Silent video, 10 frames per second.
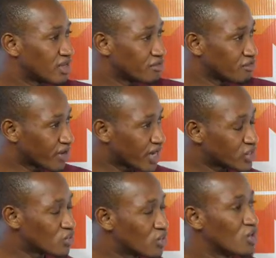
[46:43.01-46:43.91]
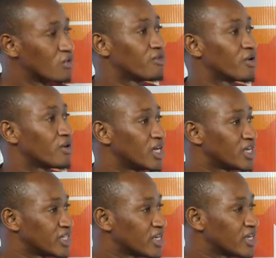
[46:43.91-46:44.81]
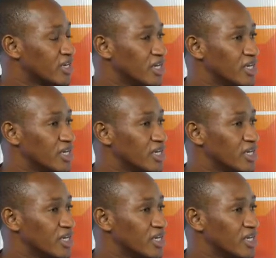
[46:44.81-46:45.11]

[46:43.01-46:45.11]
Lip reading: invite you for an undertaking,